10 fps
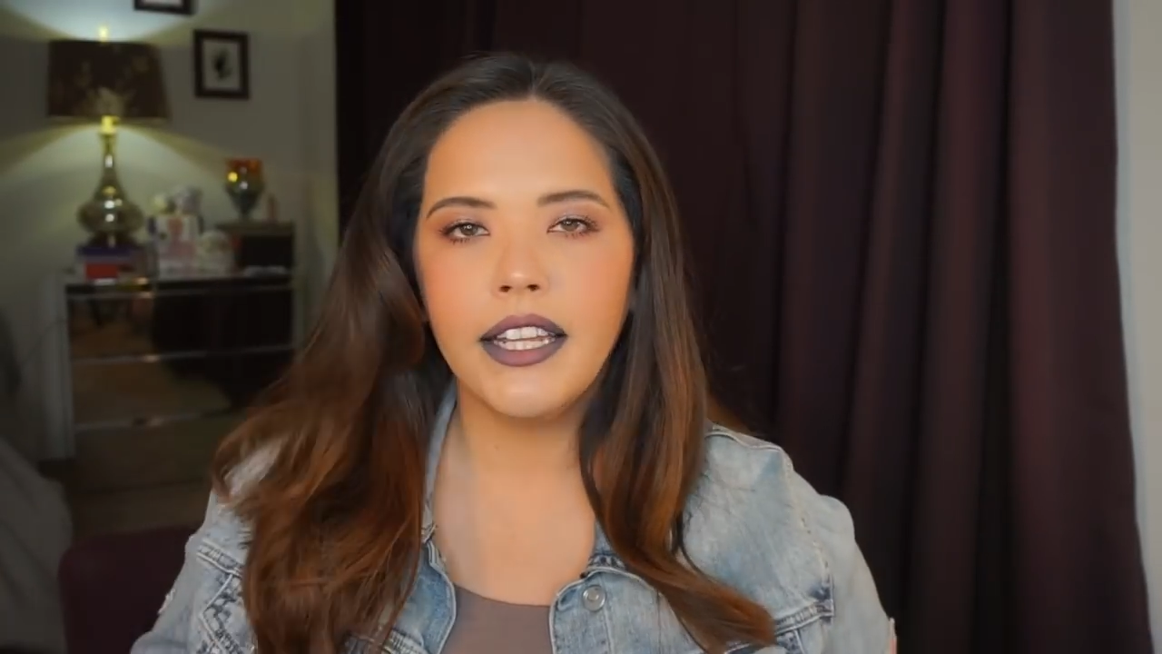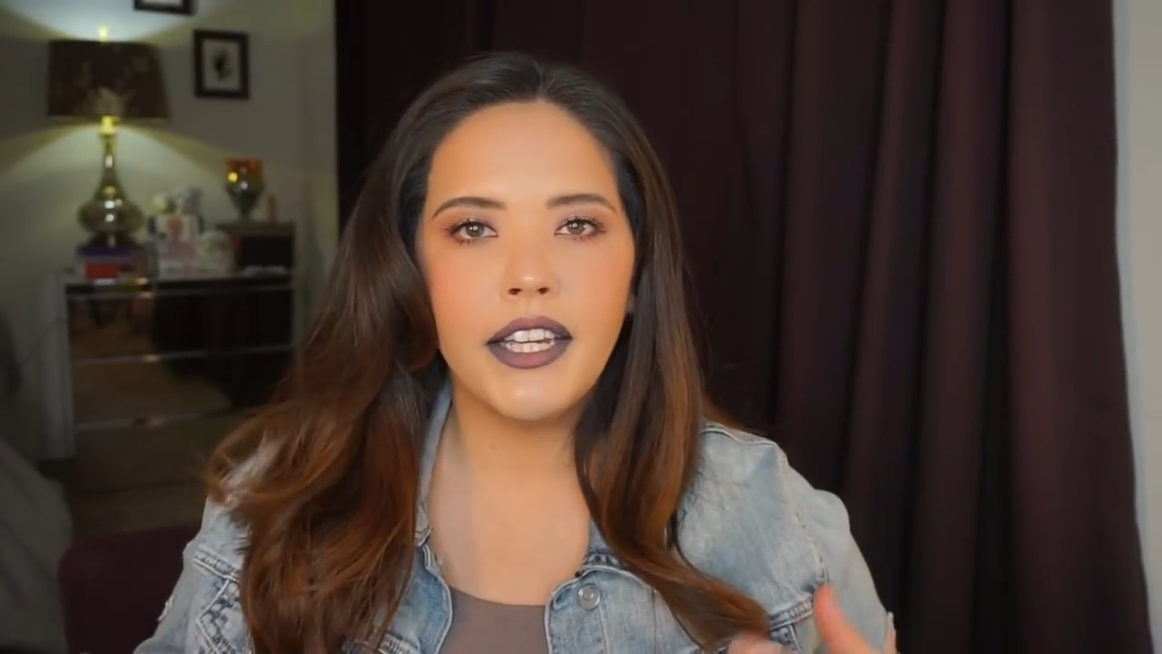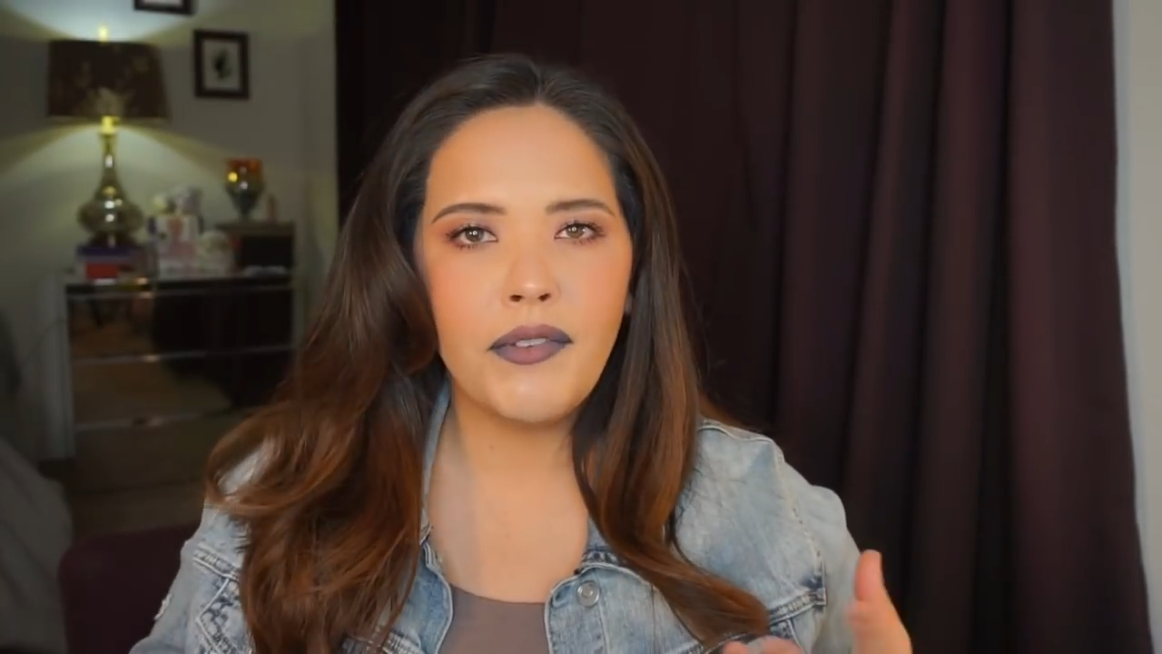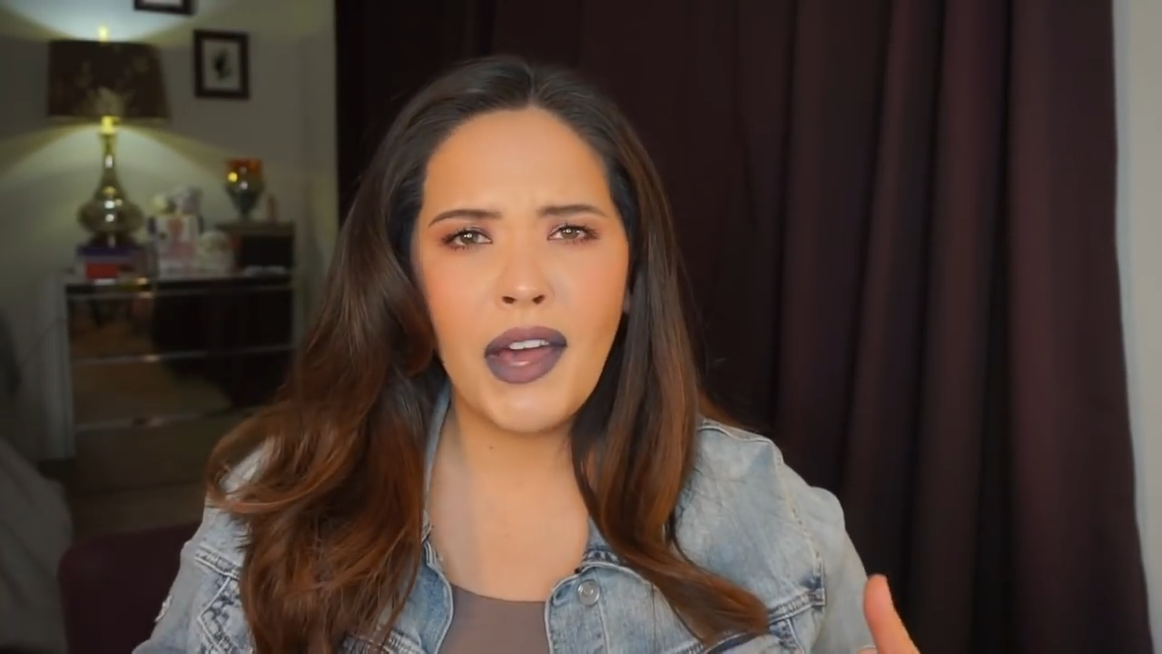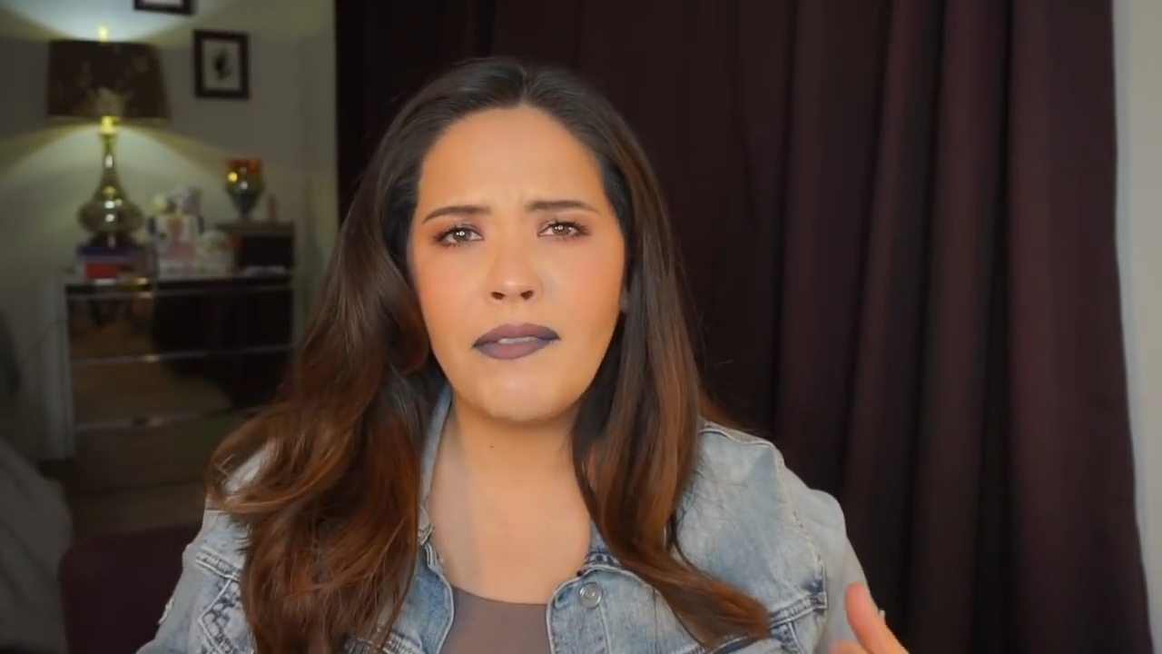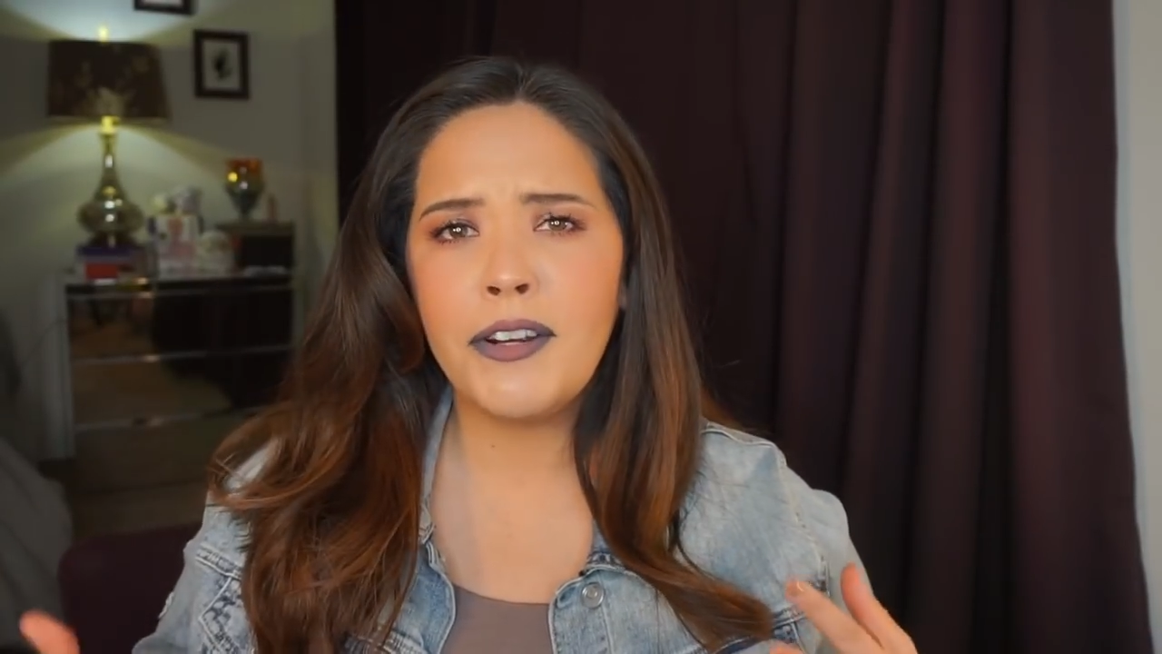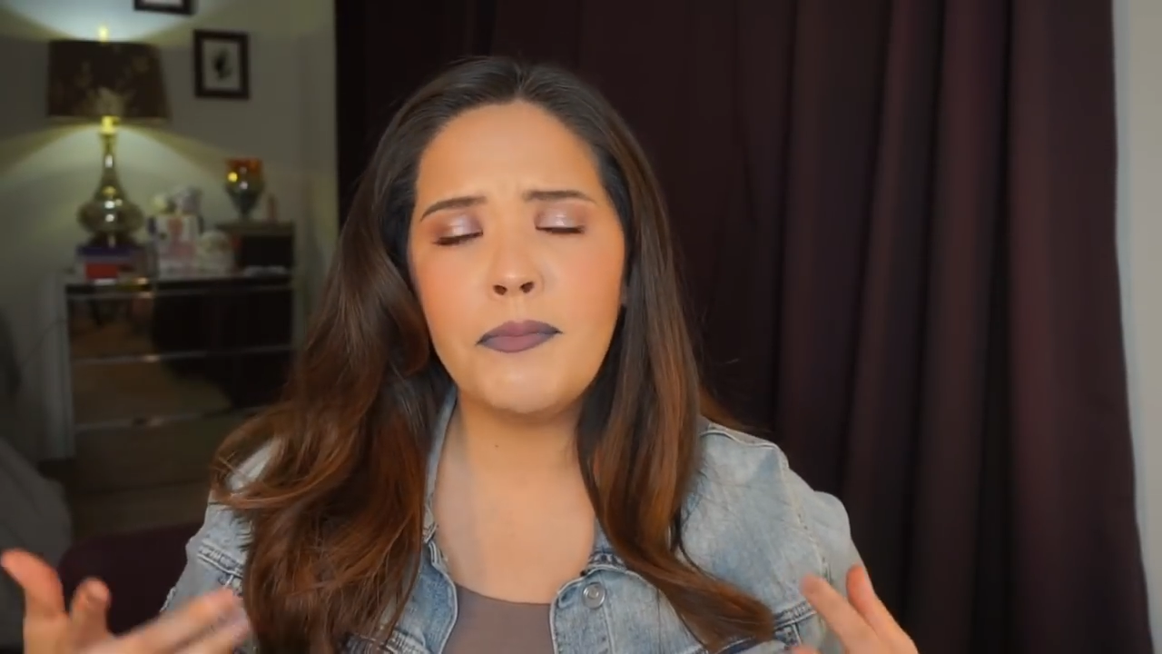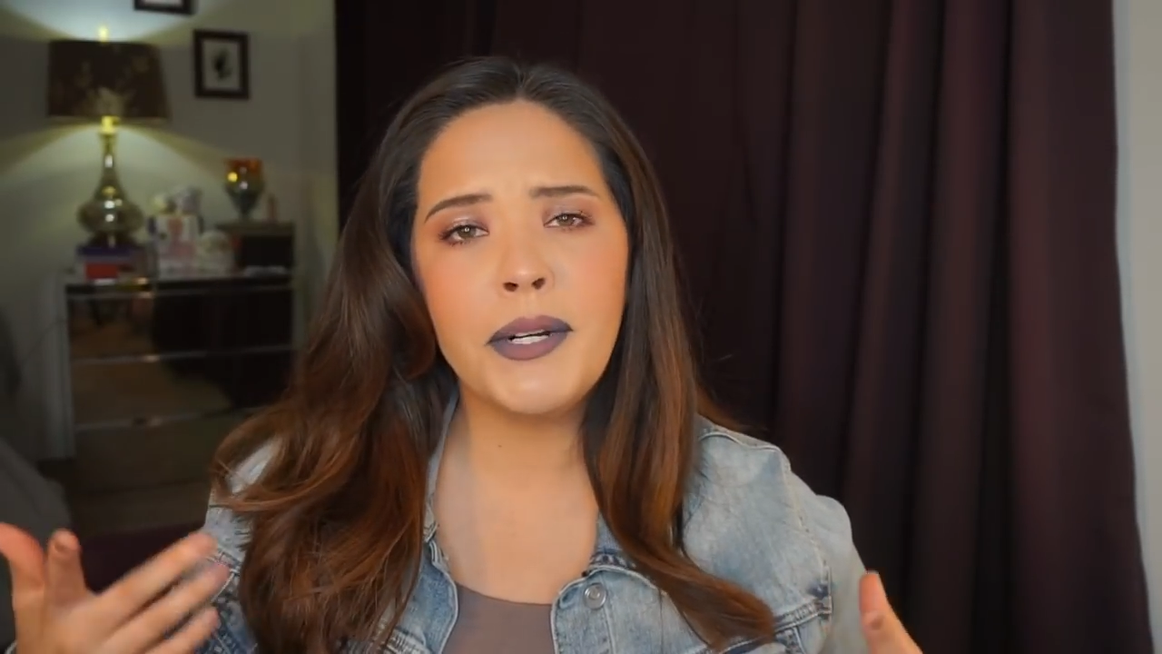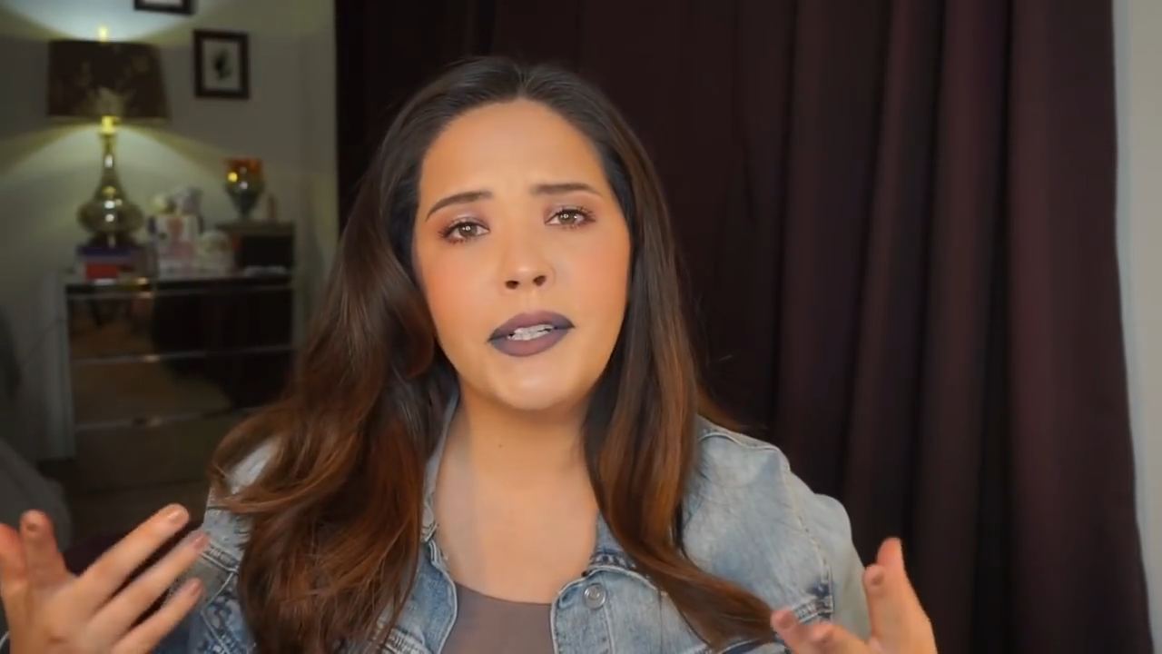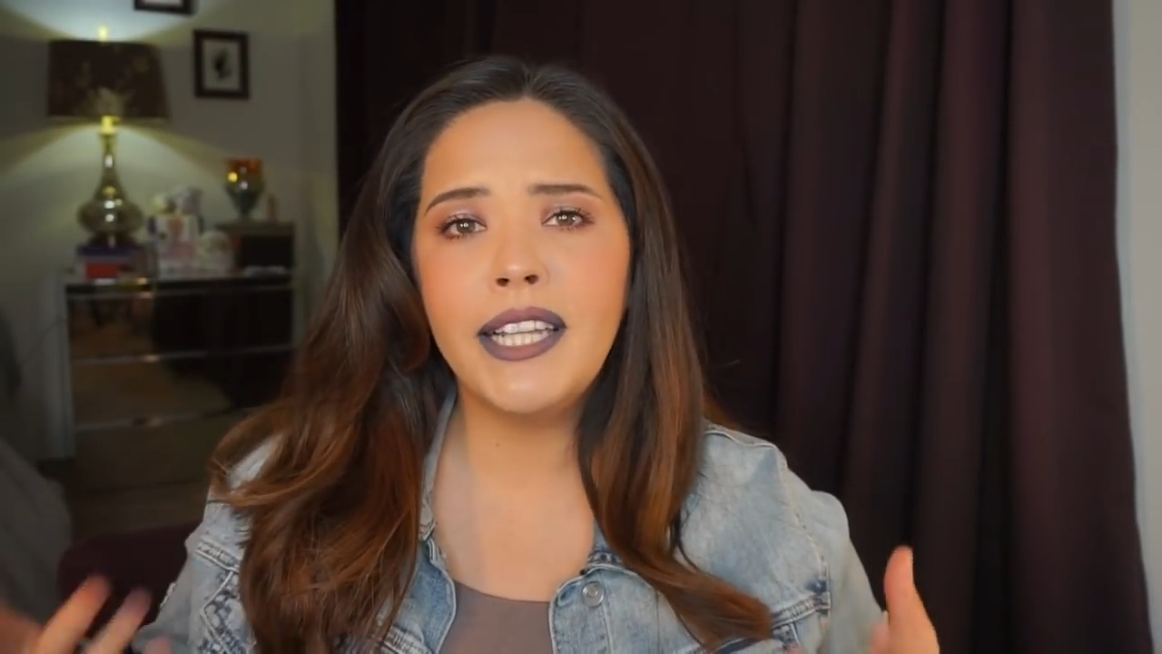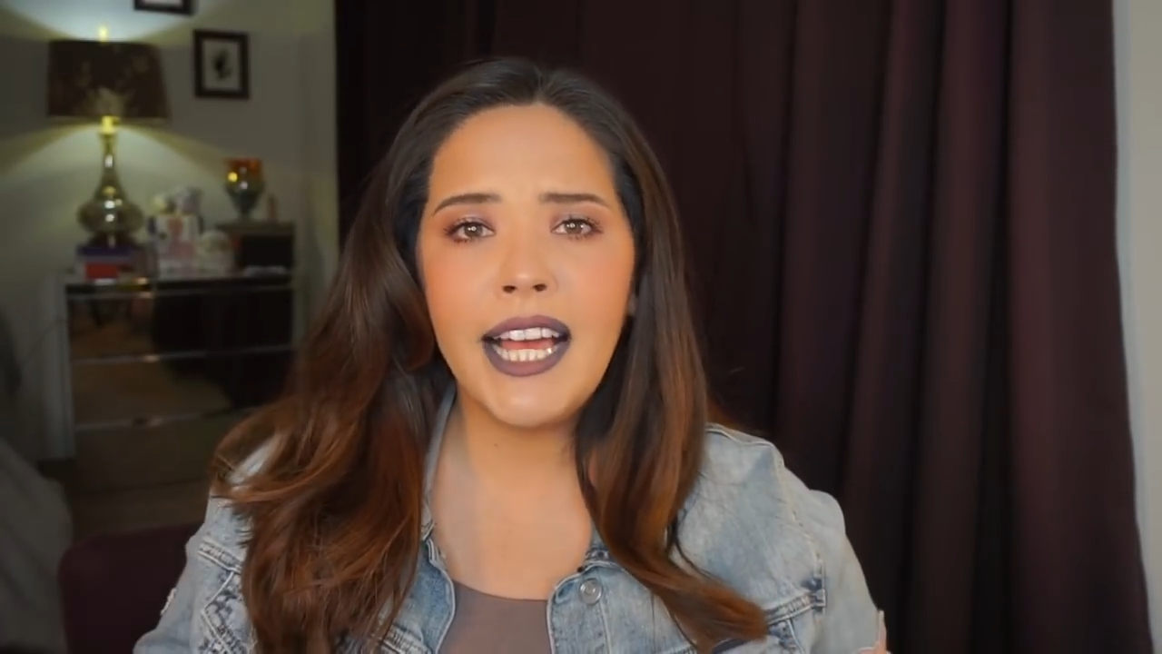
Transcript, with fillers: Like if you have very brittle